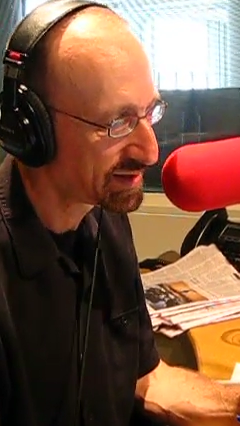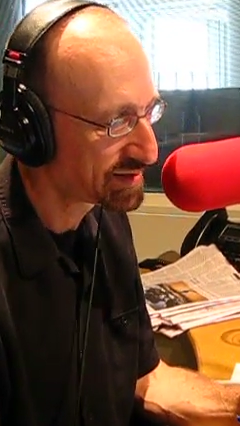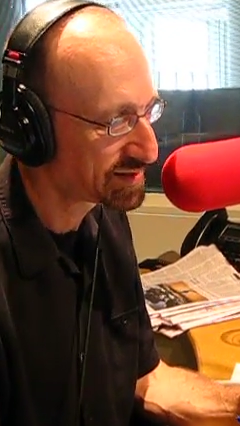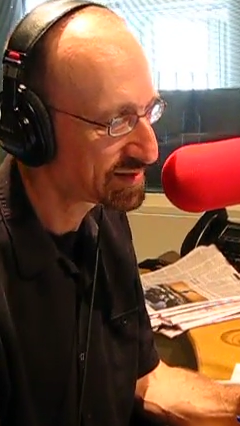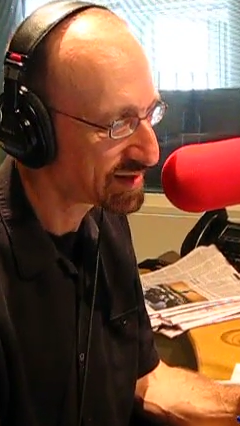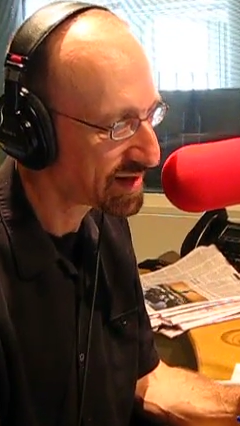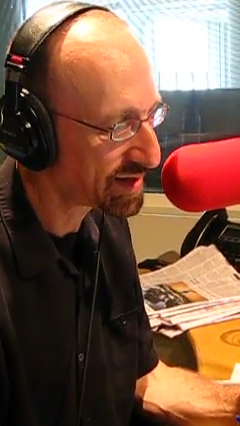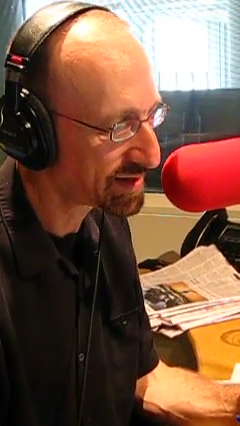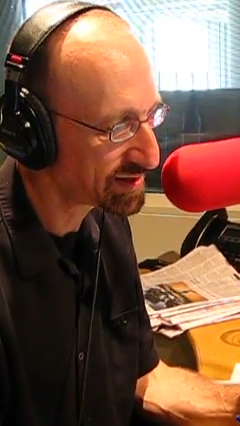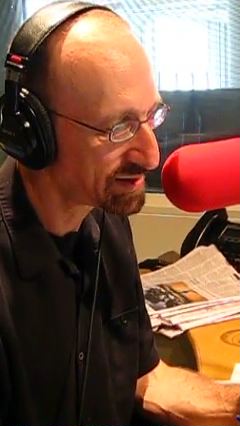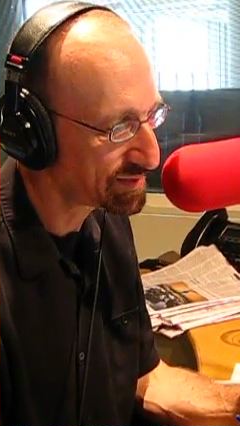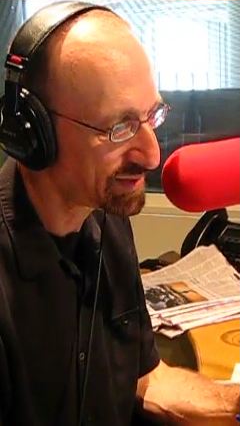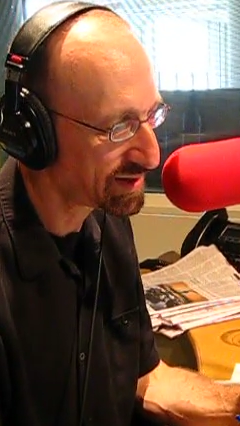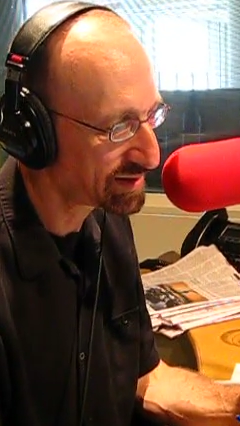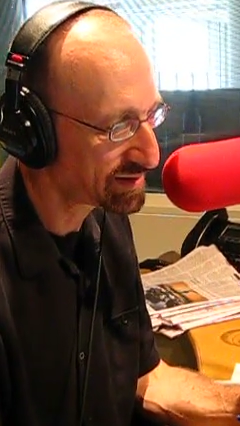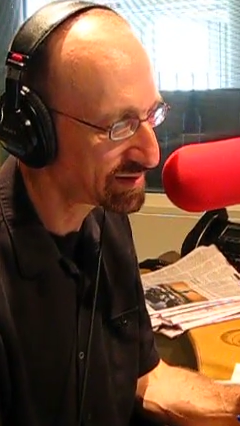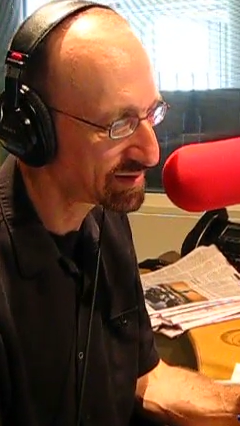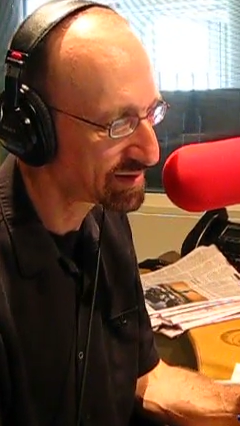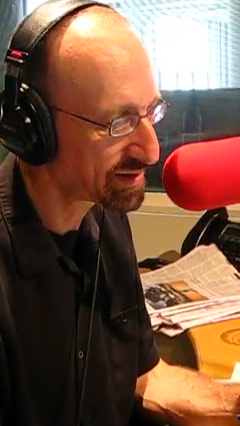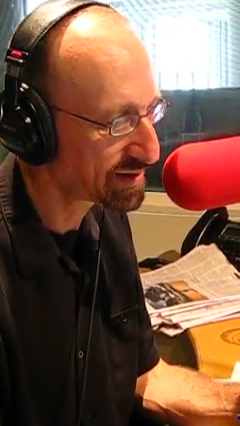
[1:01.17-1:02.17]

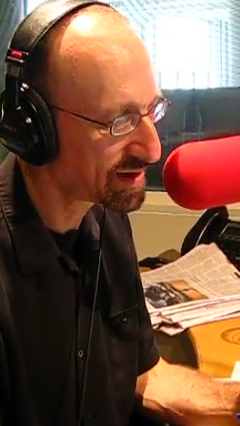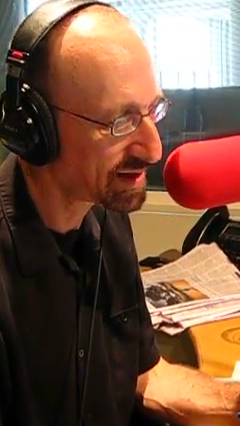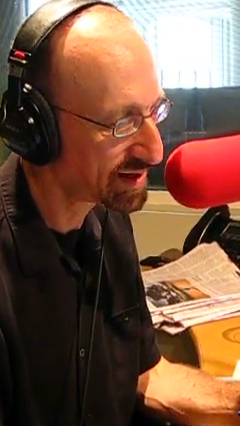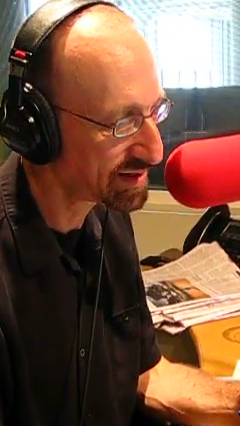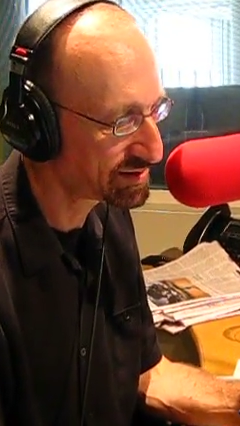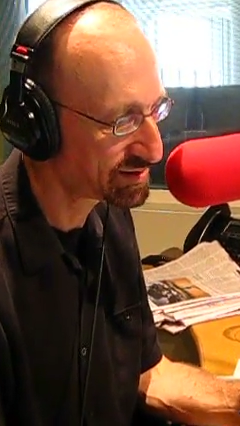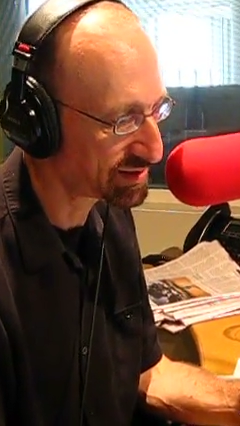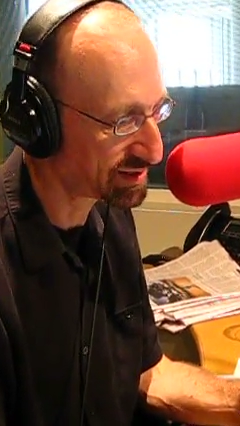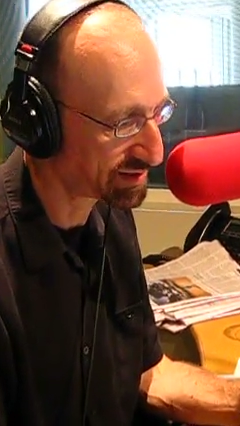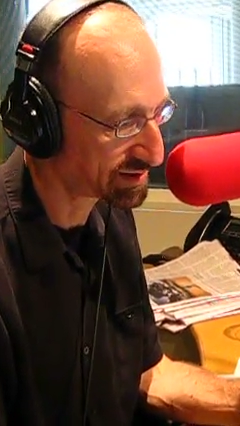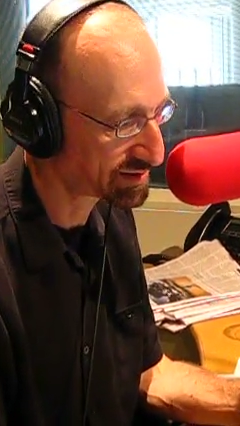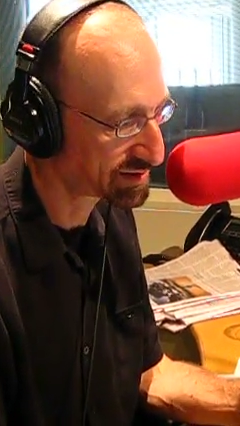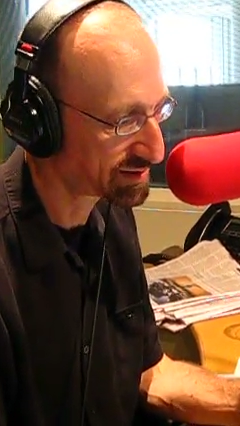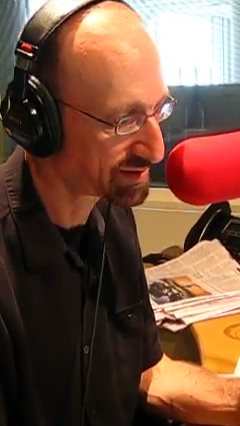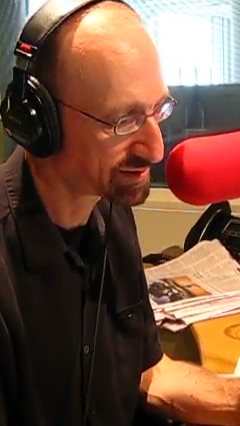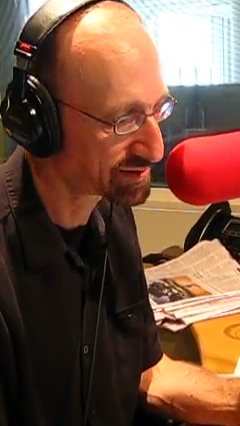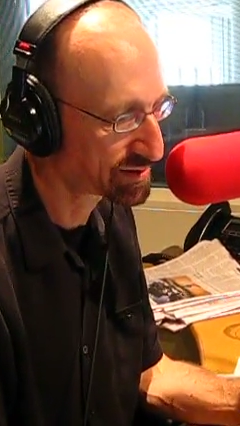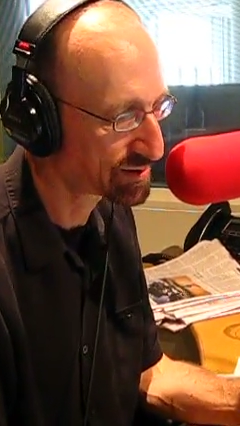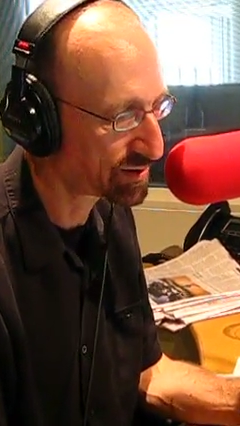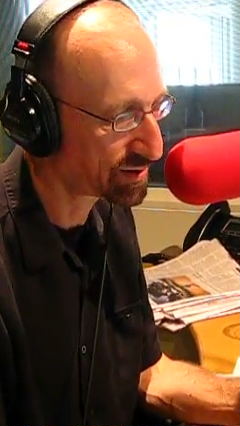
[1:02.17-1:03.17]
documenting their hijinks.
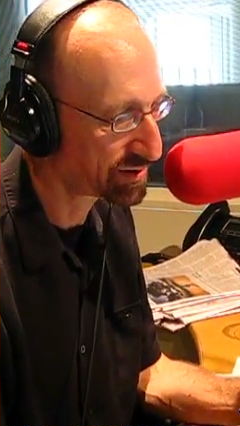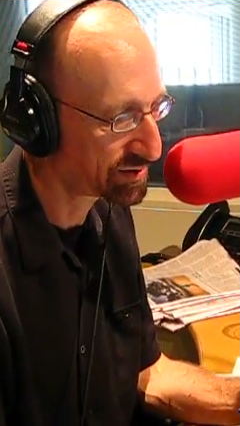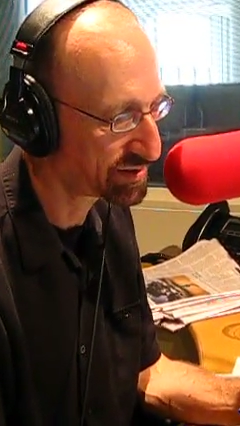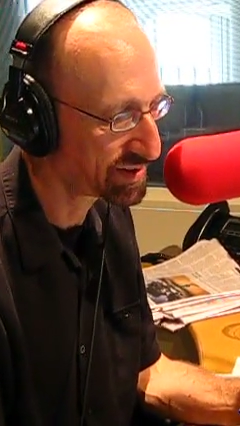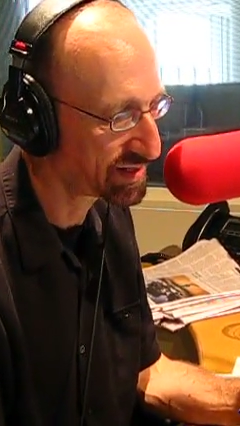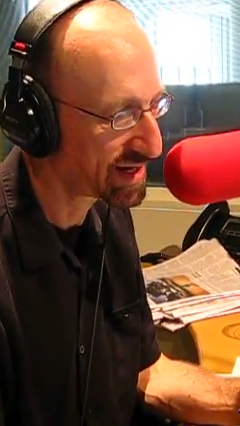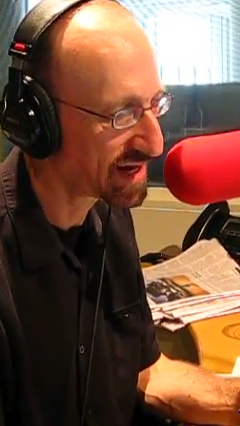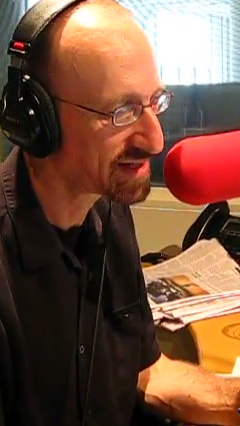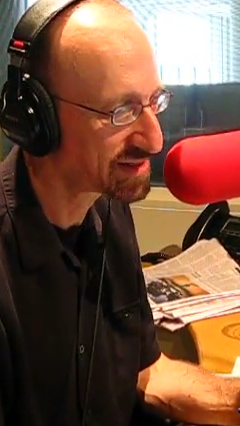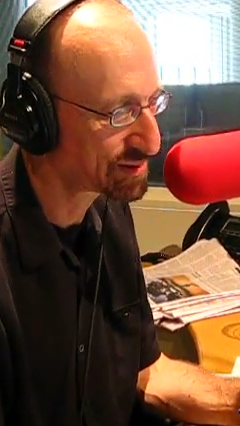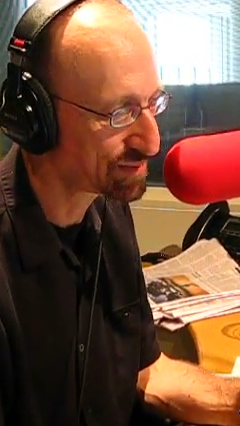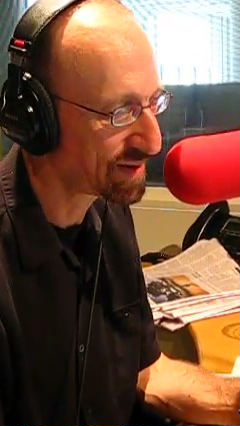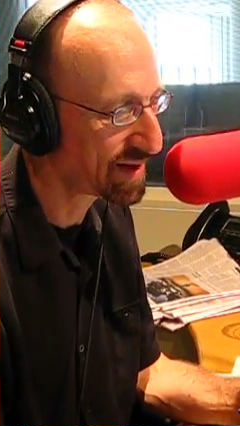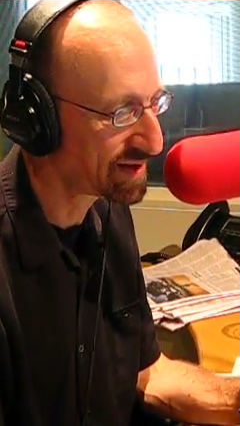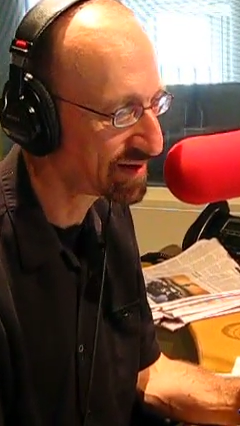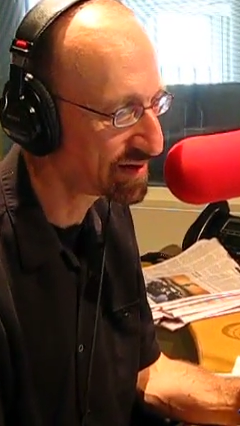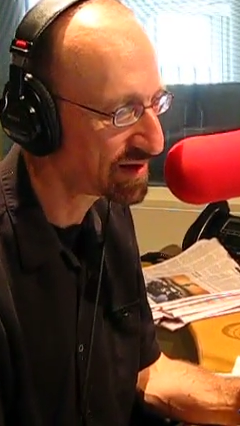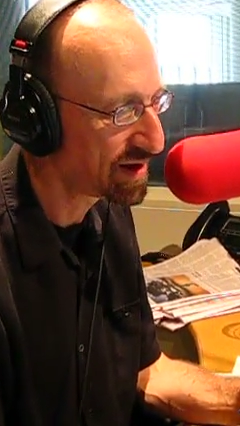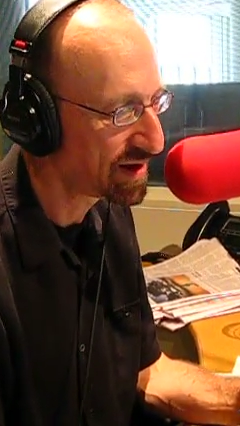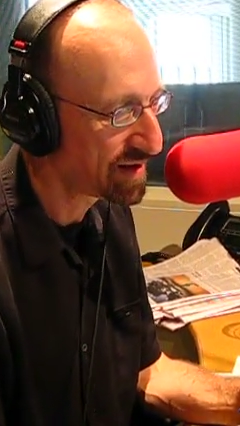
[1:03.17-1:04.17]
It's called The Yes Men